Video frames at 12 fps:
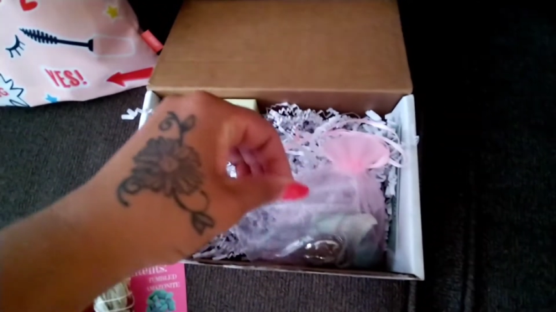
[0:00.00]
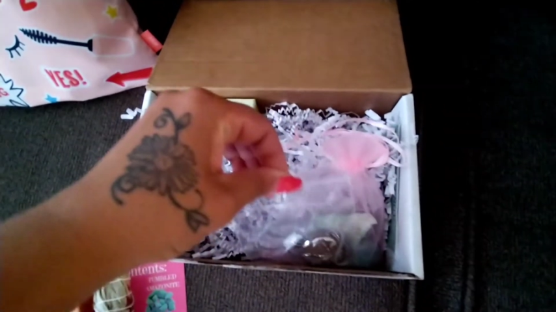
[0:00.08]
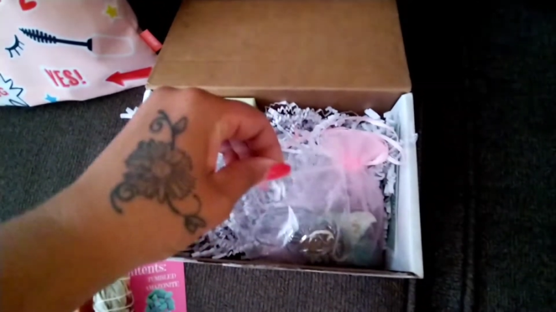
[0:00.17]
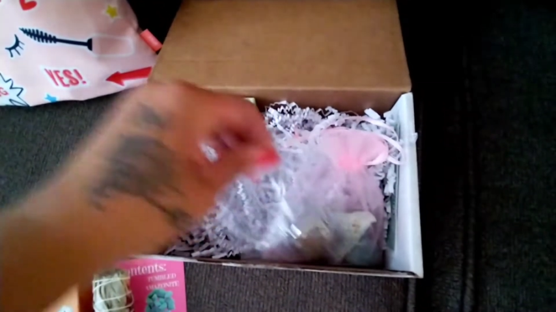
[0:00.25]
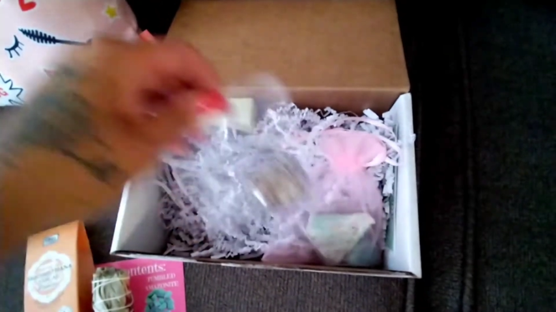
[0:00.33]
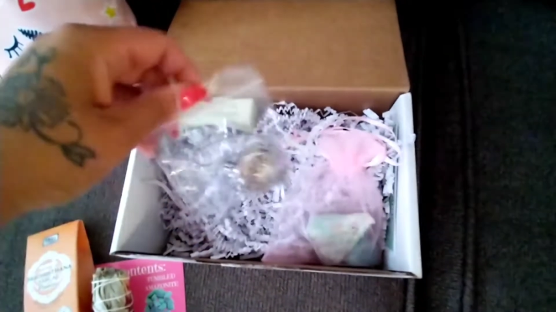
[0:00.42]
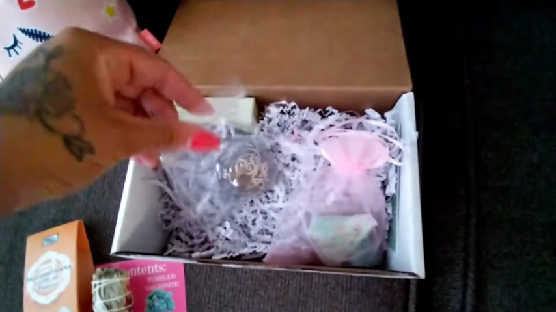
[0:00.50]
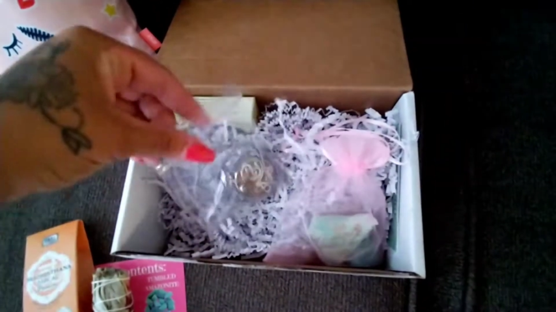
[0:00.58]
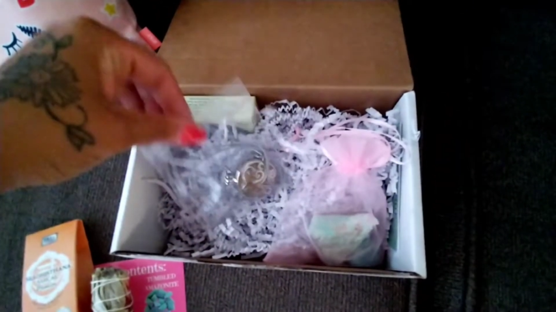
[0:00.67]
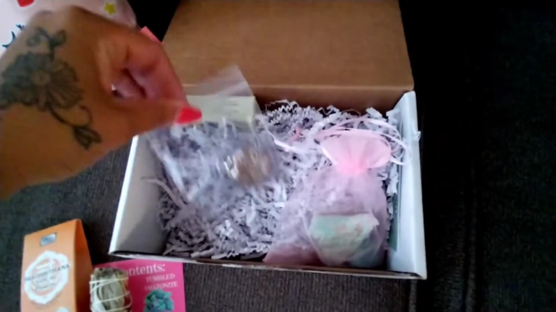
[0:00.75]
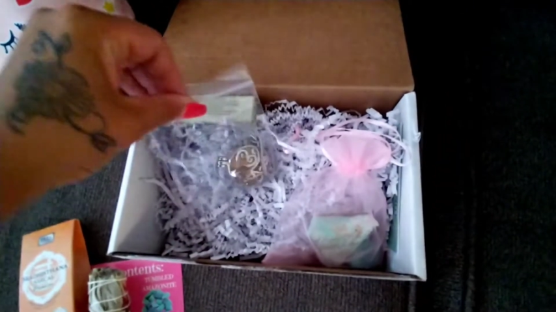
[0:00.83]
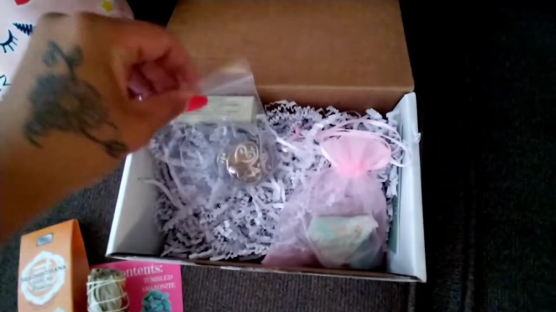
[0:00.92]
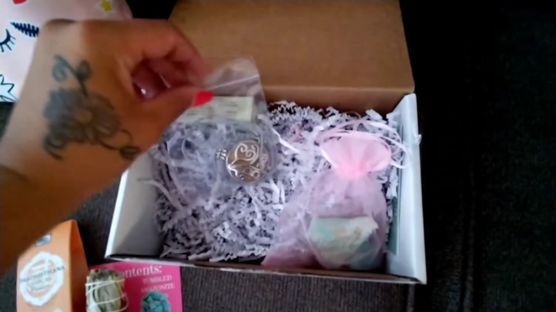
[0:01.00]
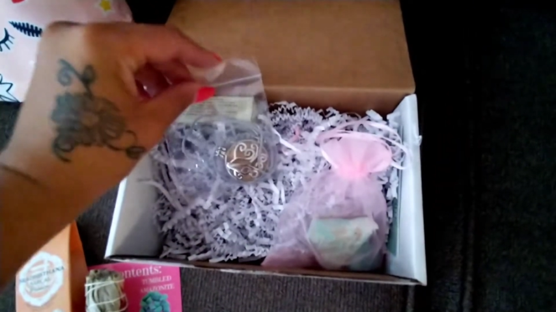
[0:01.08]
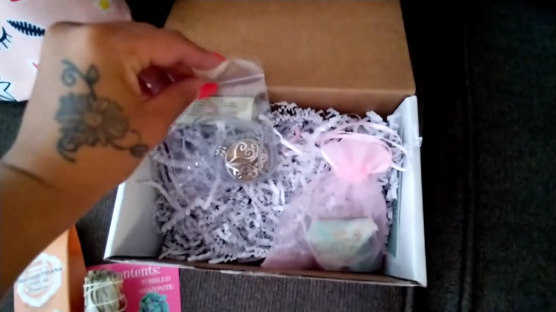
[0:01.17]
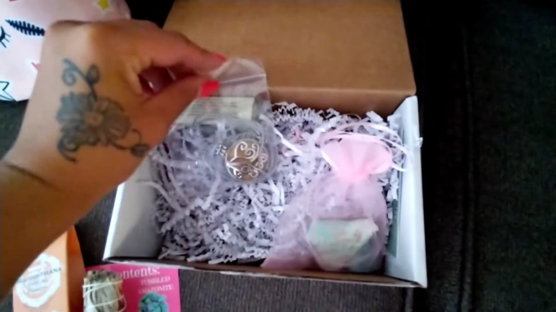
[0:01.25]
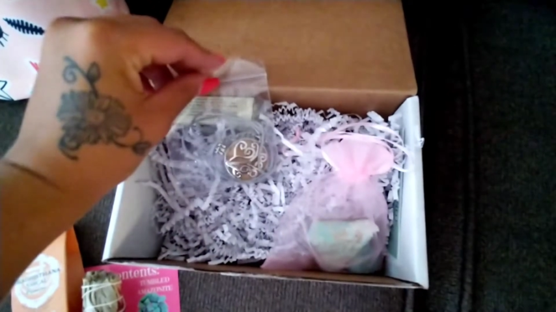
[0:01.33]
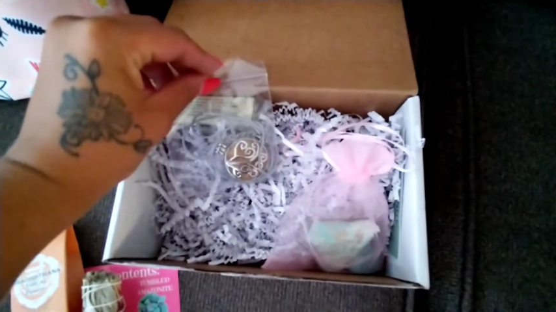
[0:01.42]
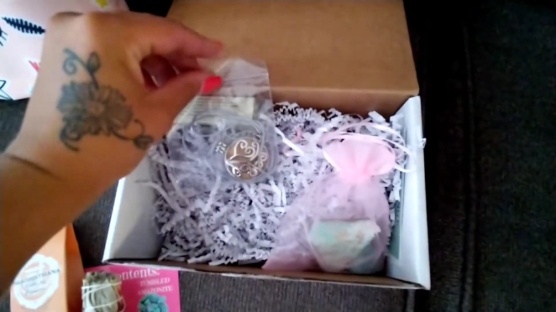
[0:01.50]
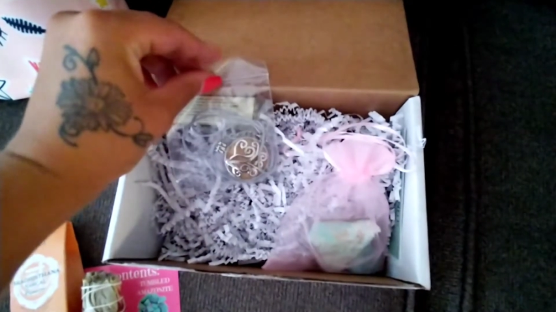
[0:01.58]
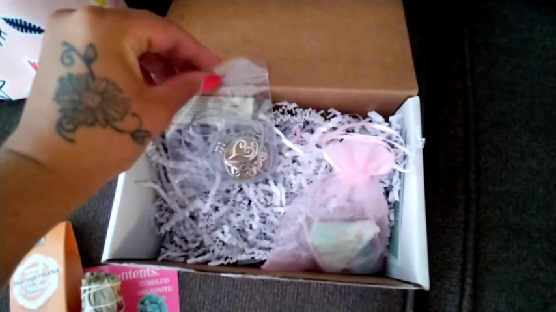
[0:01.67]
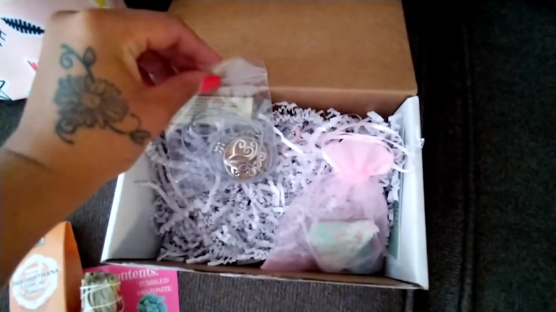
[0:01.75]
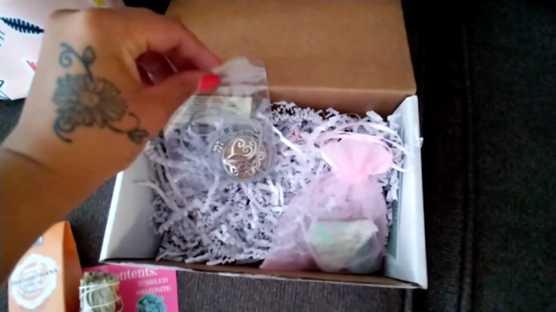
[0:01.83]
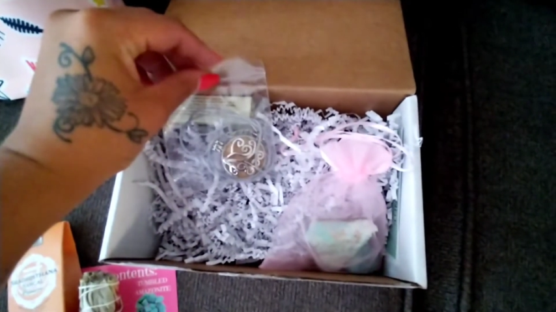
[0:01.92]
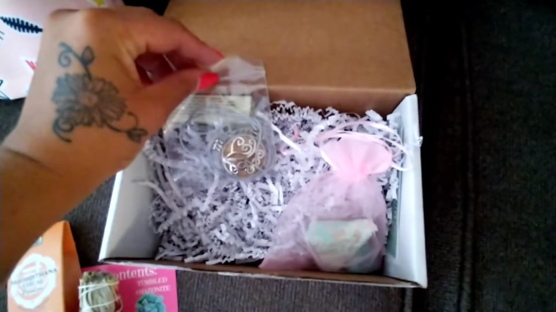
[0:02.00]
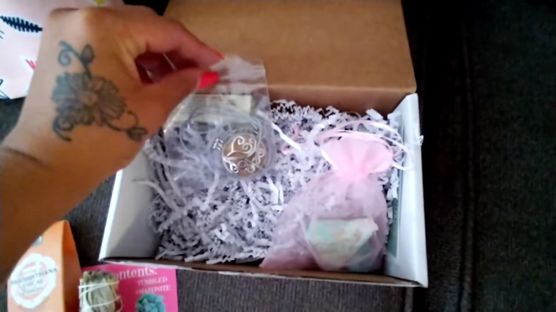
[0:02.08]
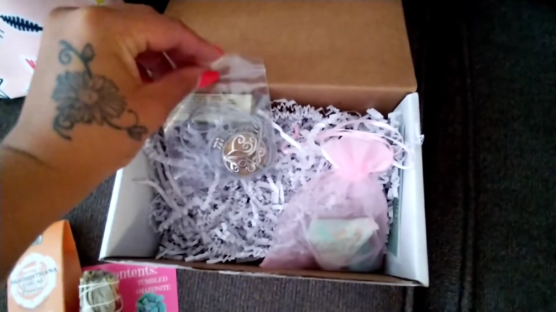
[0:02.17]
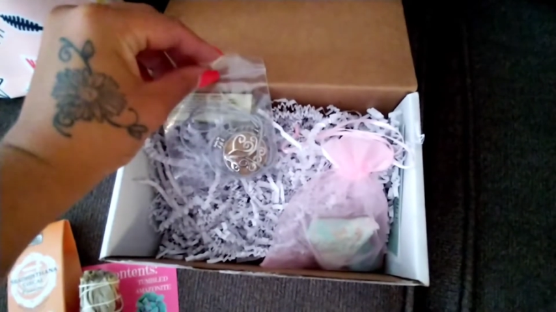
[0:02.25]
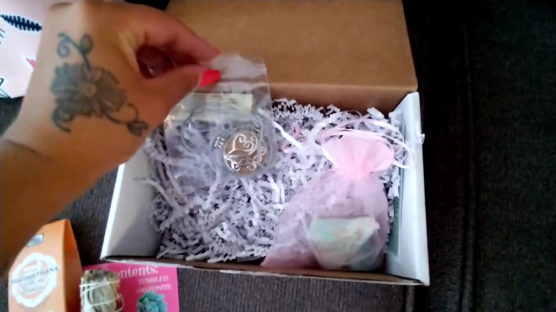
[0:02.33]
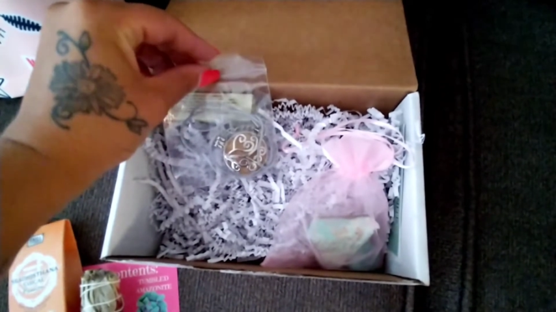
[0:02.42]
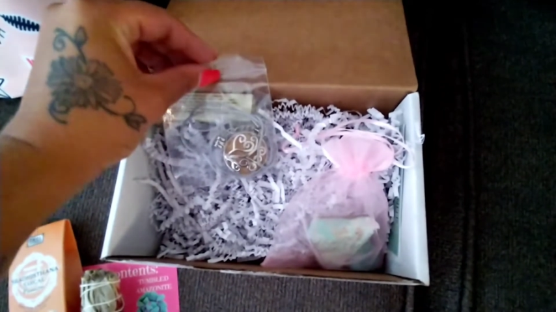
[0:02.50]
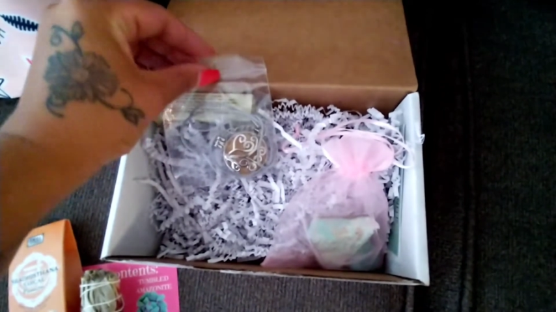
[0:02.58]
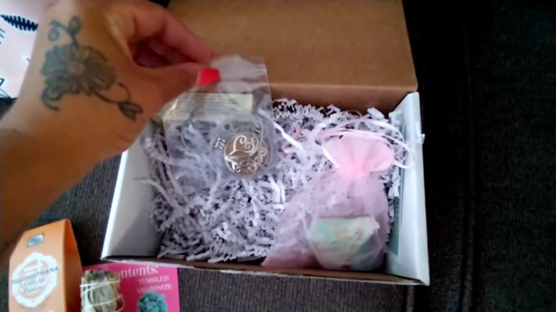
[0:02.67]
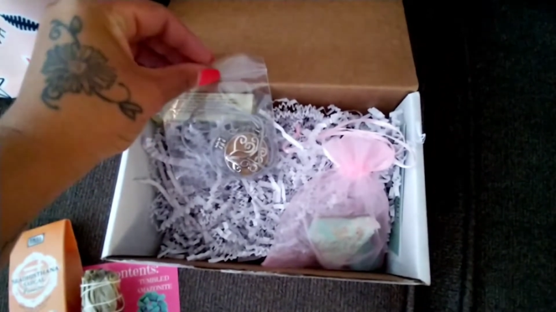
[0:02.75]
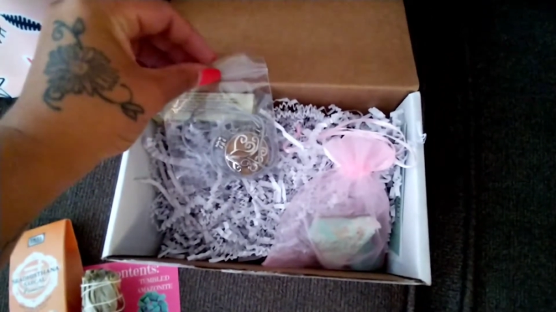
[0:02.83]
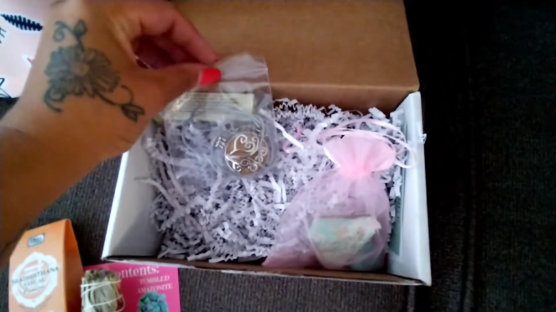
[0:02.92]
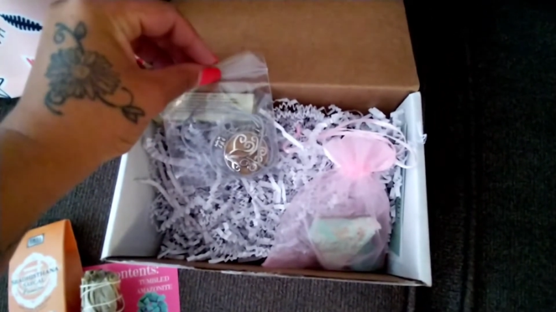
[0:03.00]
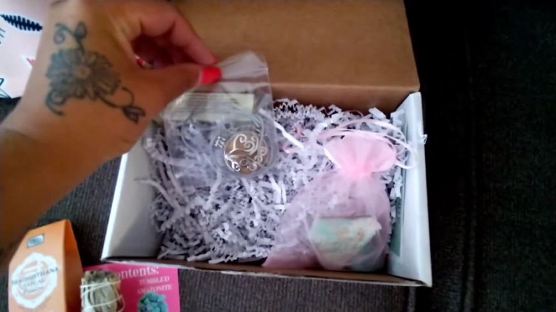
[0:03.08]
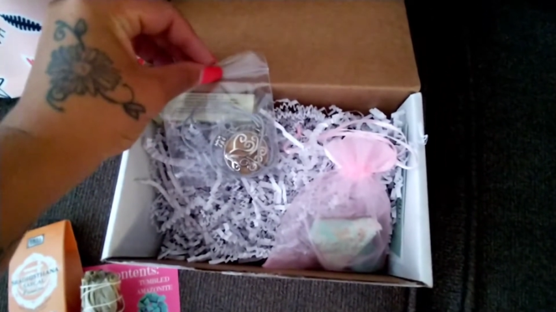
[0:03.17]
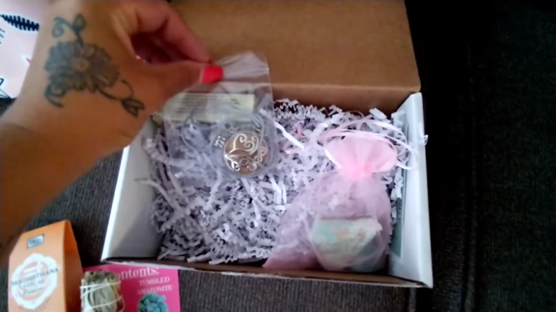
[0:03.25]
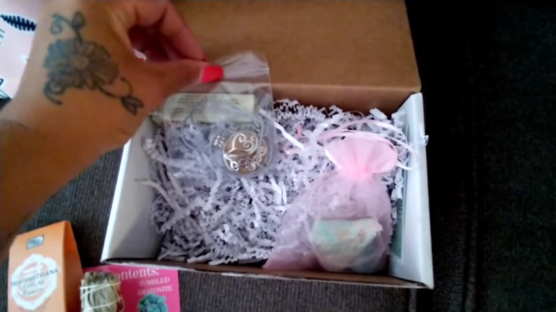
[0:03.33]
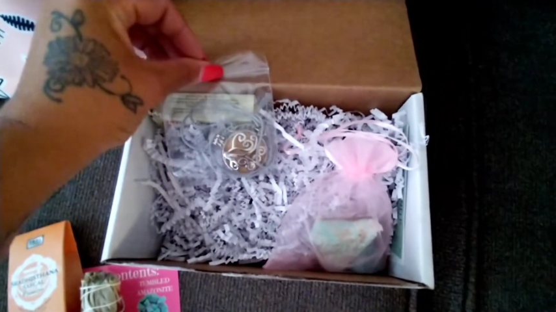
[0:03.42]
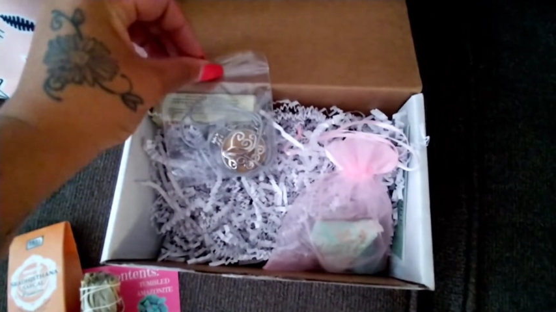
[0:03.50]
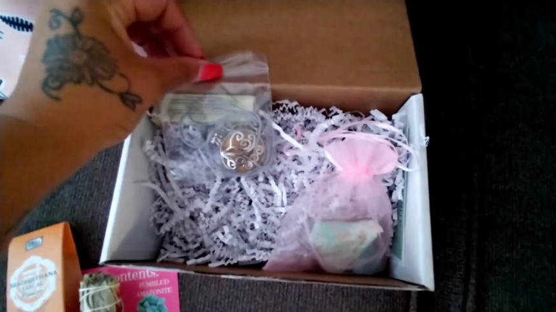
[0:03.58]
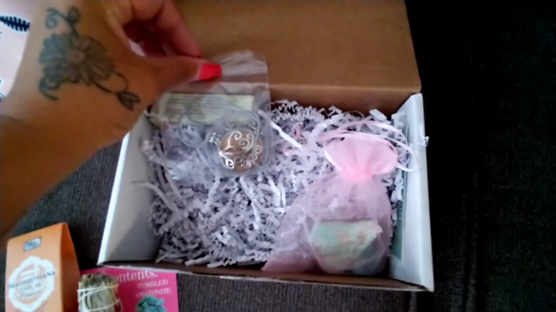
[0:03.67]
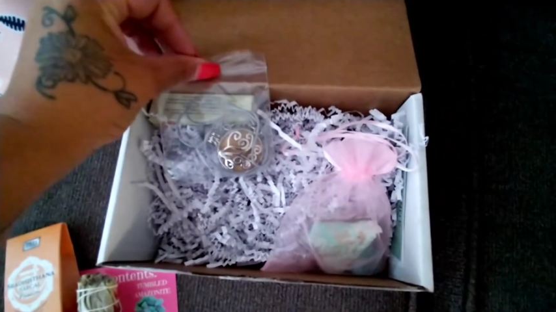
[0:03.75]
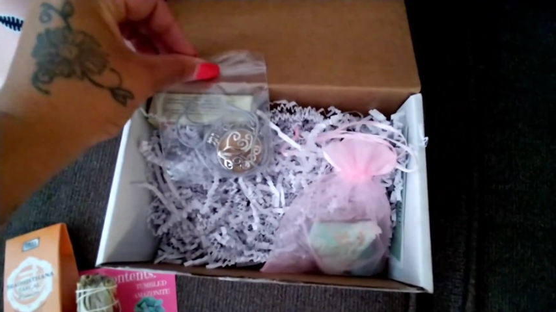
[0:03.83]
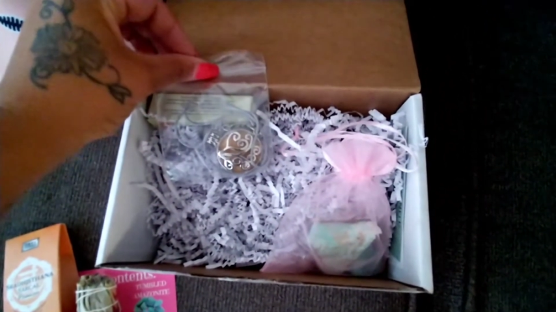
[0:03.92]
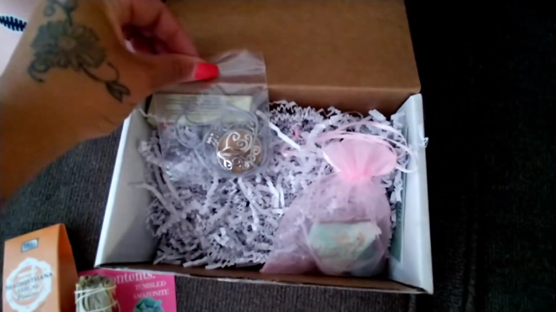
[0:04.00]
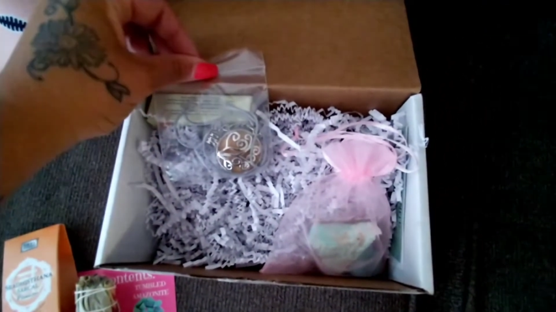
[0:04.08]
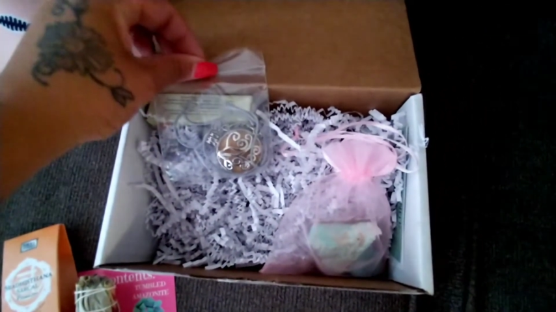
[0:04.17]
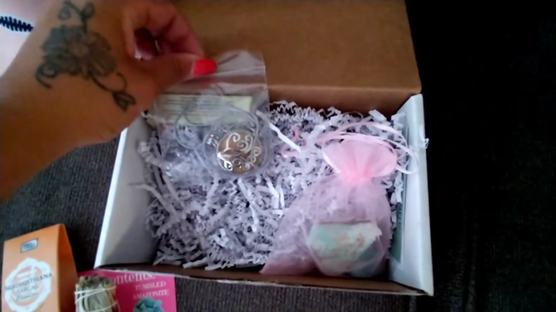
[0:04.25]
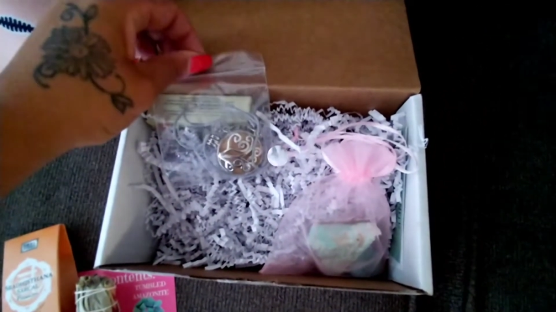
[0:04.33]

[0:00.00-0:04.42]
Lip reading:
No face is visible, so there are no lips to read.